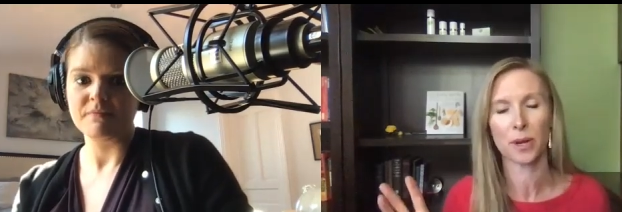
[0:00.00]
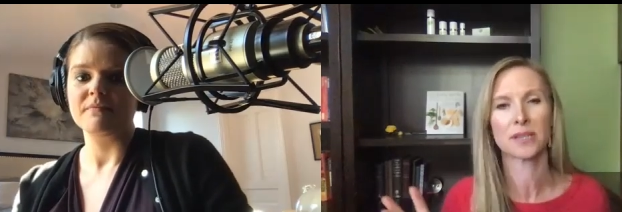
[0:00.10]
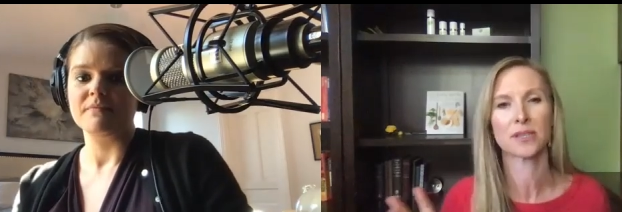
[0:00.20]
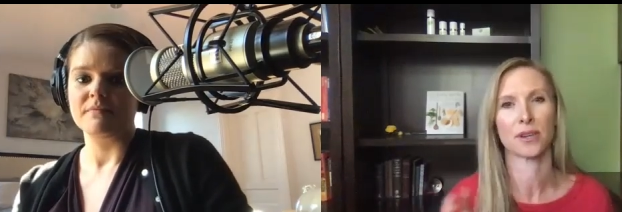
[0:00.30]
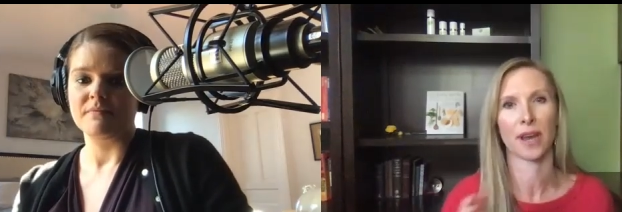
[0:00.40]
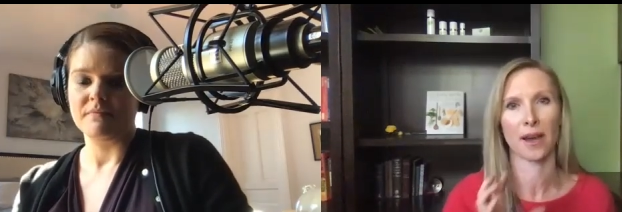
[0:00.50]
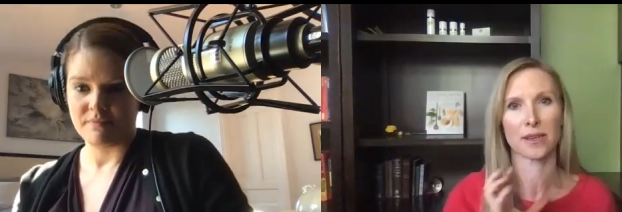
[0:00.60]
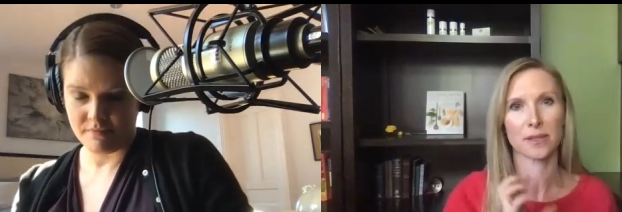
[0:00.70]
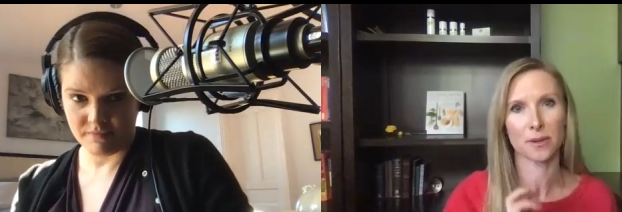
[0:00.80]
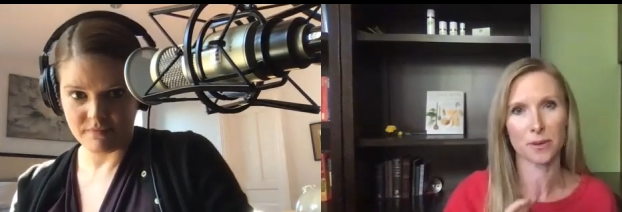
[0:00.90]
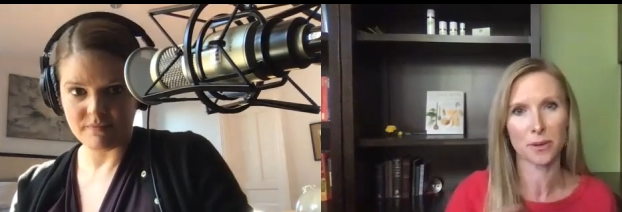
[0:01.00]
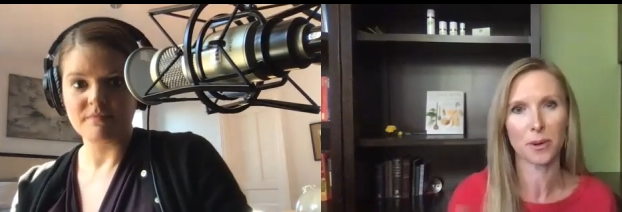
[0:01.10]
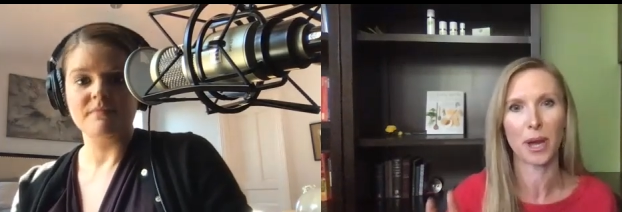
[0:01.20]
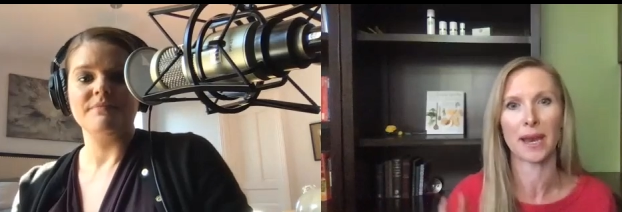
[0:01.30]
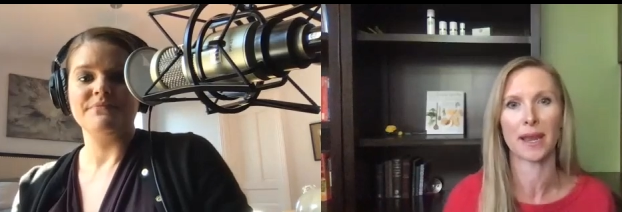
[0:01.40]
Speaker 1: winter now? So
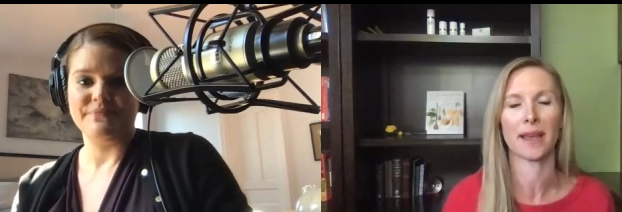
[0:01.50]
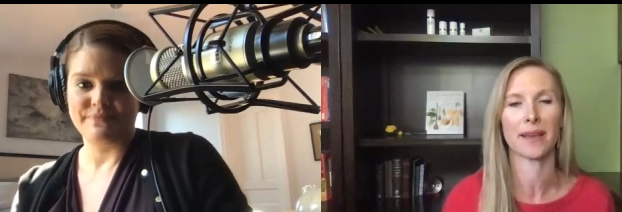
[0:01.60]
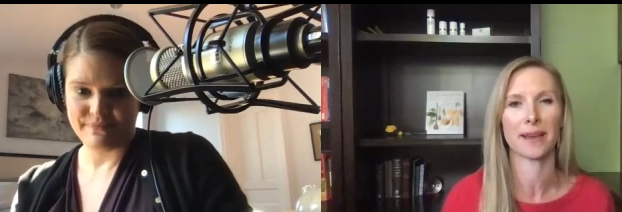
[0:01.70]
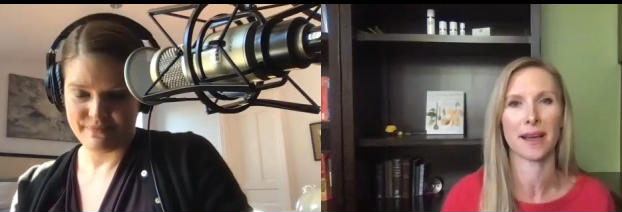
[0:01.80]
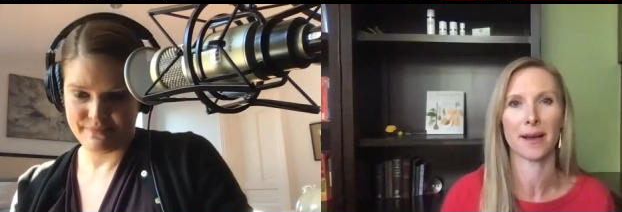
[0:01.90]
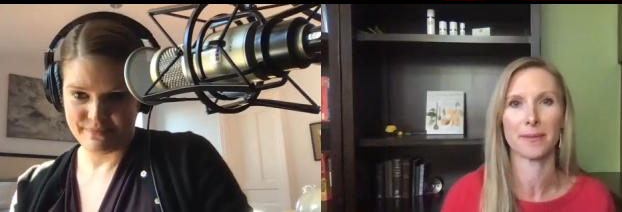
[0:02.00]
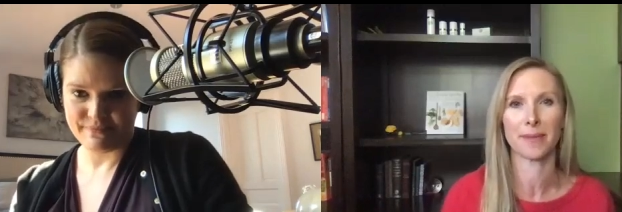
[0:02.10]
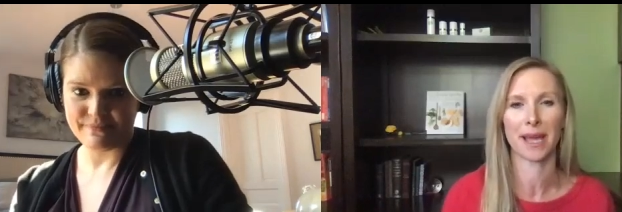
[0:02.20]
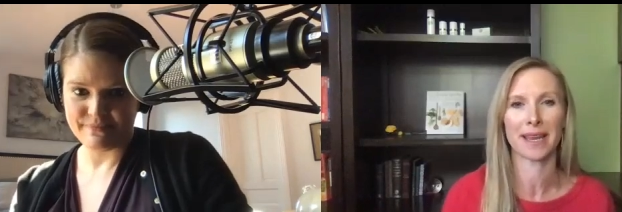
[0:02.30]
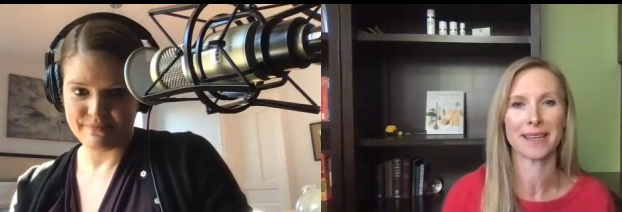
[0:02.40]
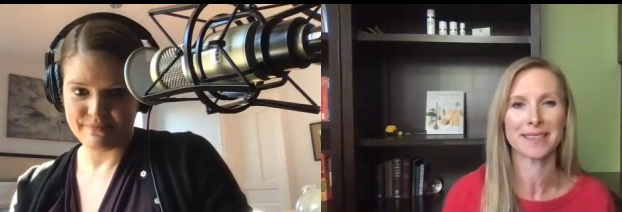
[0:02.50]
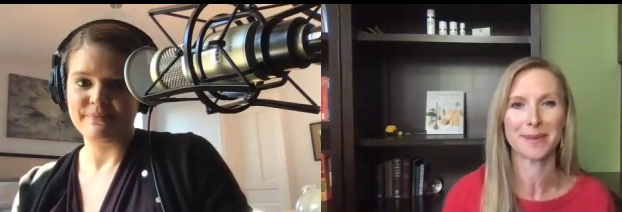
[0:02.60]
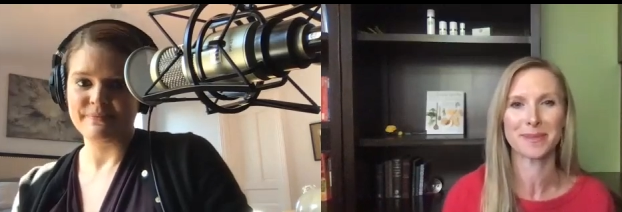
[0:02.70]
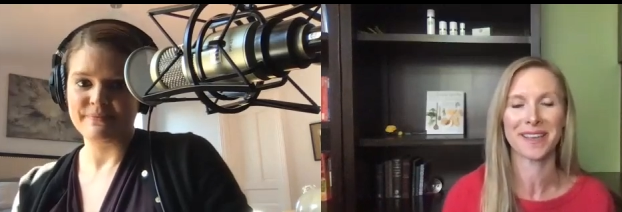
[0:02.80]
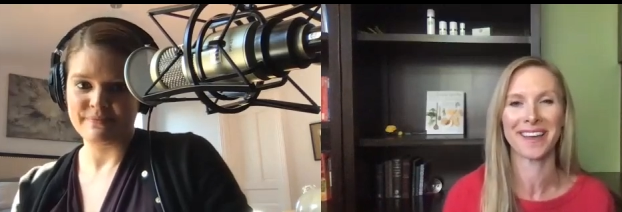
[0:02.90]
any um, any
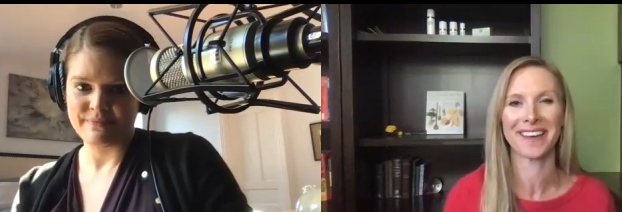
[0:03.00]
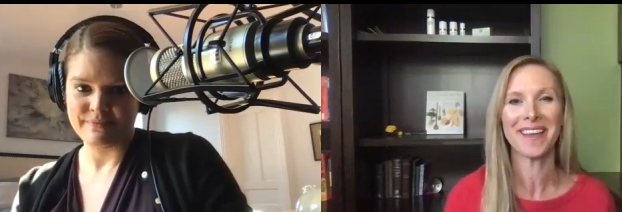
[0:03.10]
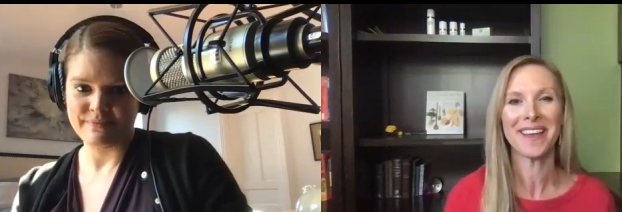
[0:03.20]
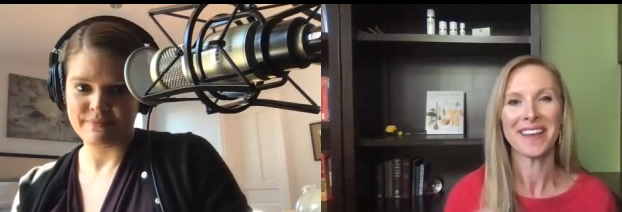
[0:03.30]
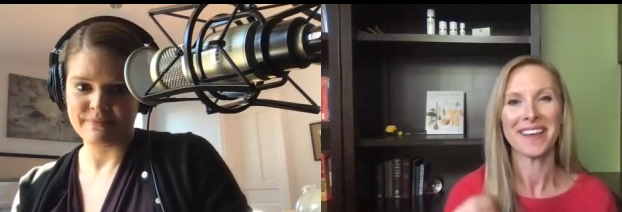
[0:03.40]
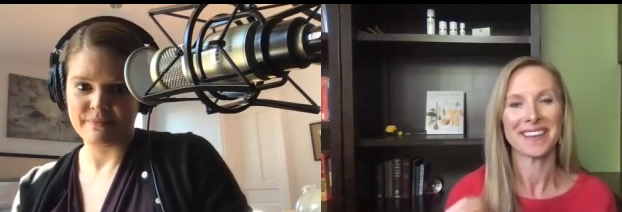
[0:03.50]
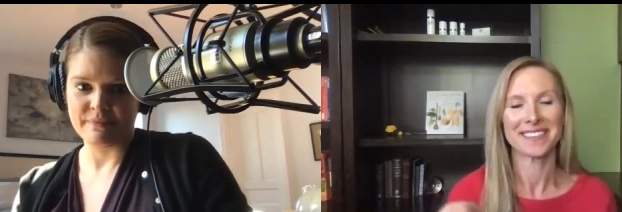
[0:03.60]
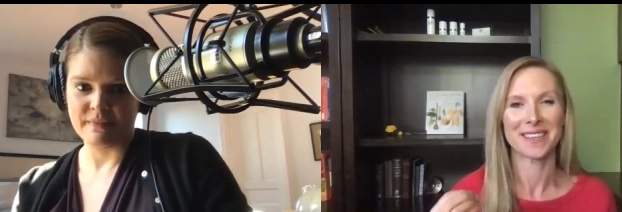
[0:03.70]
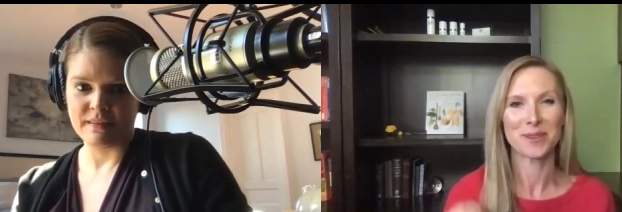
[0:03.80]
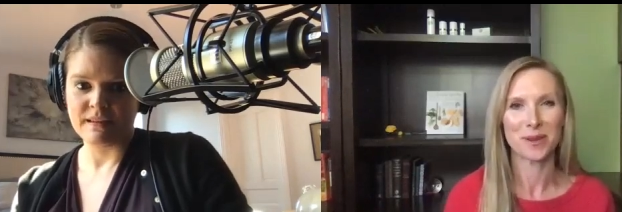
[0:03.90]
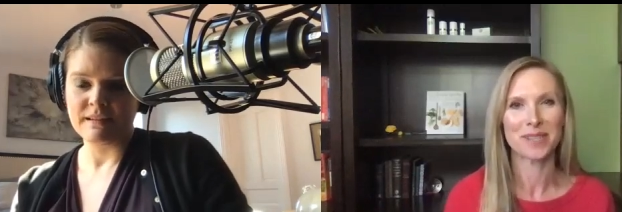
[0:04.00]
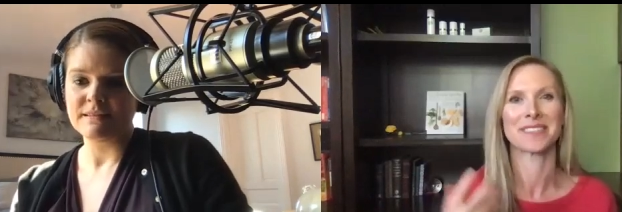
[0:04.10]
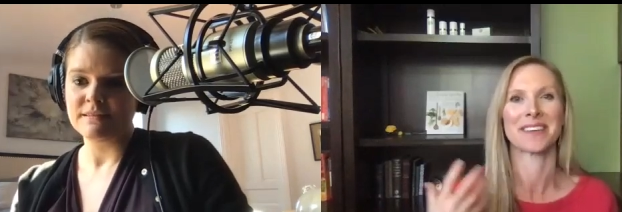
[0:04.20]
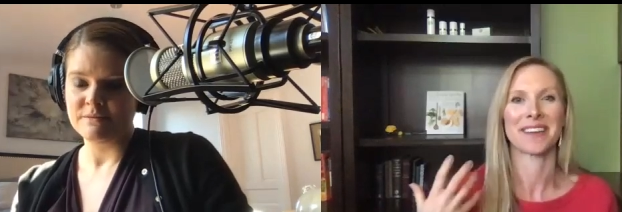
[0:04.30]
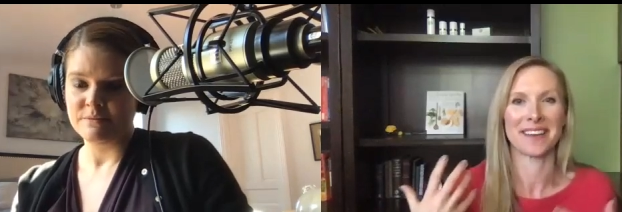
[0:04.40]
tips on essential oils
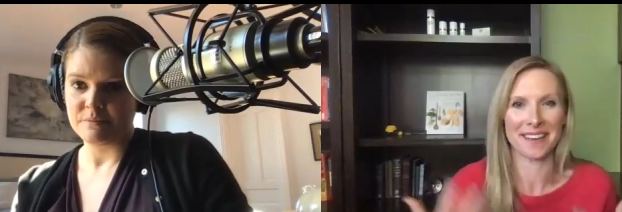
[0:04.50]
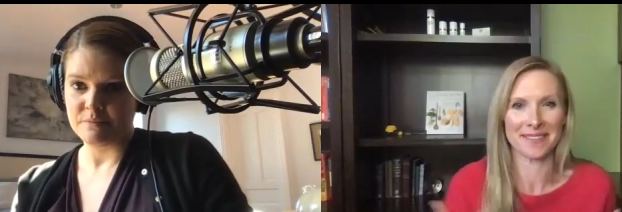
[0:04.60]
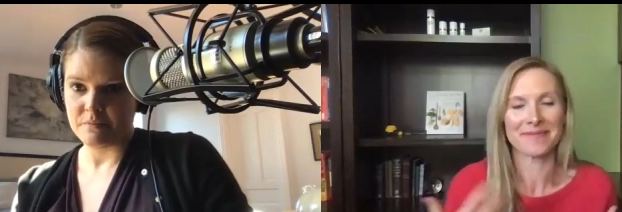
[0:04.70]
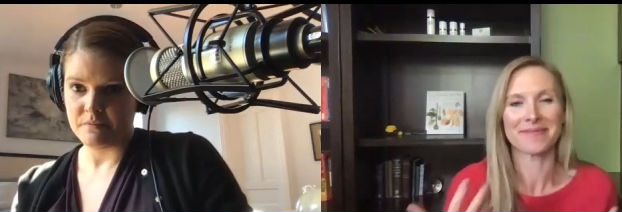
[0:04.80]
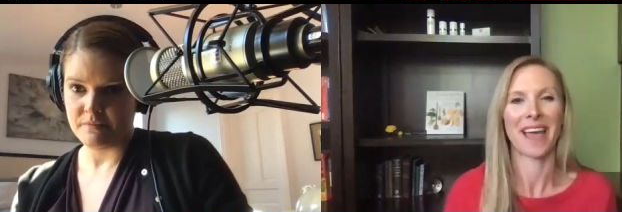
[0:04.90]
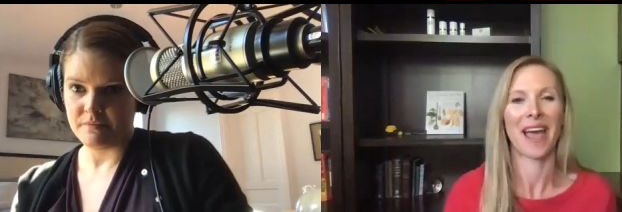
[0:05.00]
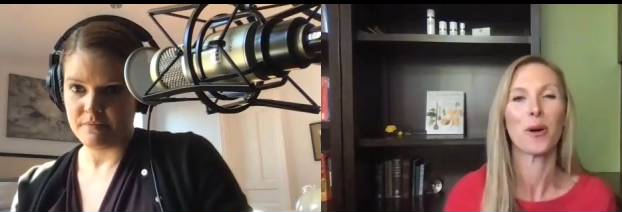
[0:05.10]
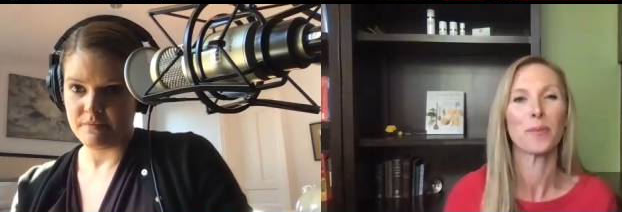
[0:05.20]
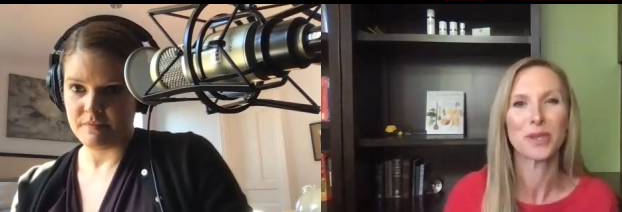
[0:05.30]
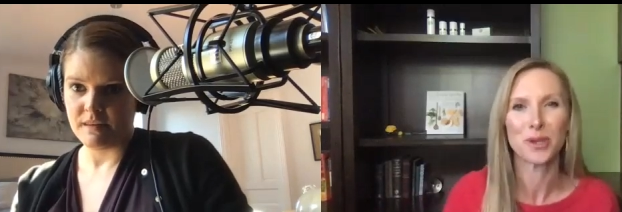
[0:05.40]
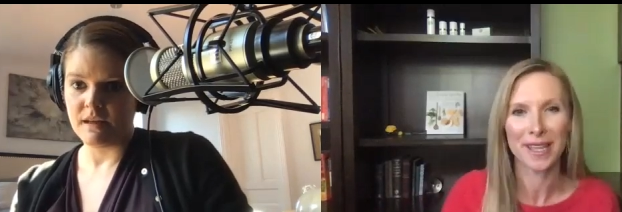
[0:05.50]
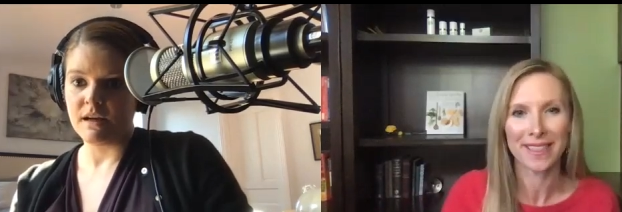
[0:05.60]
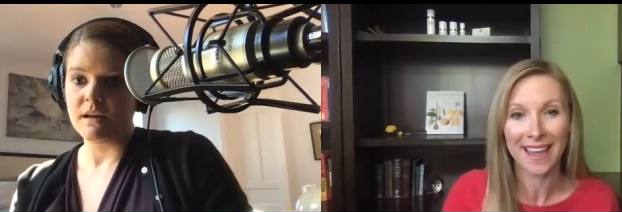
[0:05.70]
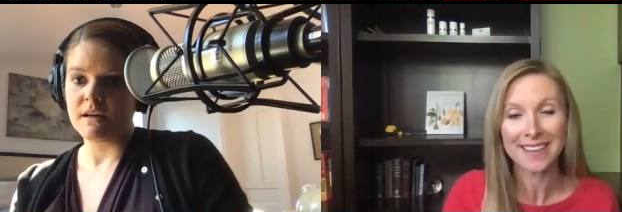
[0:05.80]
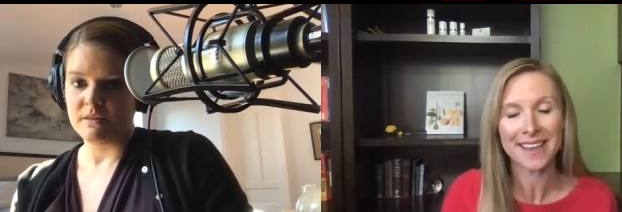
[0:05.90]
that kind of help during
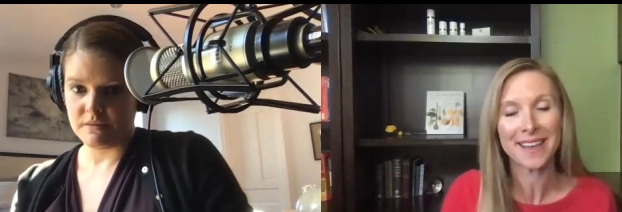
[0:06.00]
that